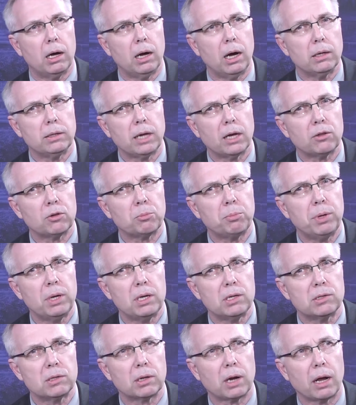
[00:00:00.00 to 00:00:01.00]
Another
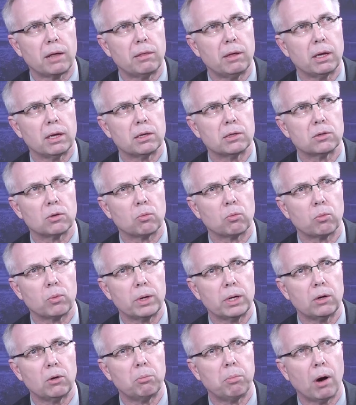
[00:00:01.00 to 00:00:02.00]
piece that I think is a
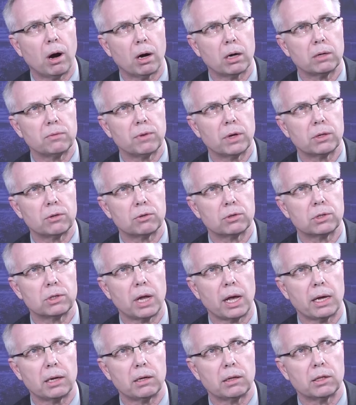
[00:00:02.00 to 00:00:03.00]
real part of
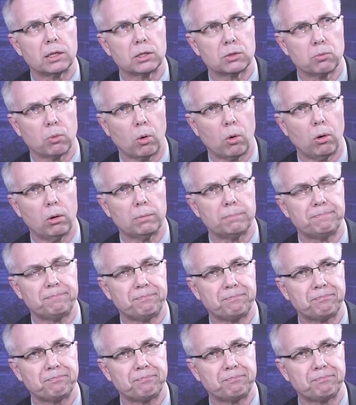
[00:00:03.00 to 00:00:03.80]
understanding this role